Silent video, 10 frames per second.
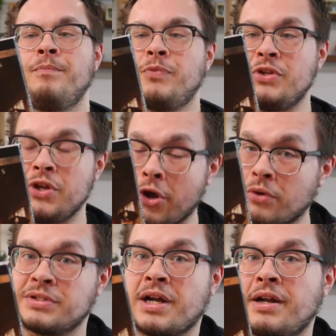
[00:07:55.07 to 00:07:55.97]

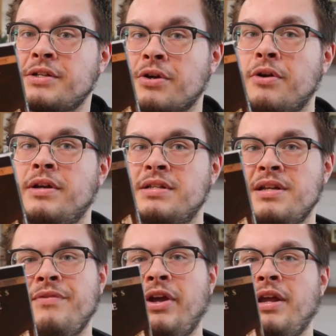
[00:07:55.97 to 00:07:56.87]
knows how to turn a
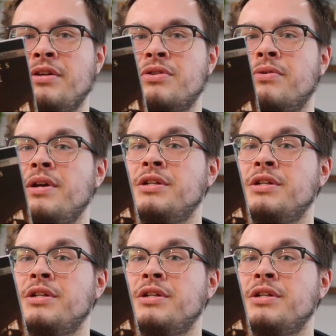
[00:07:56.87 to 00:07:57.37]
Stephen King story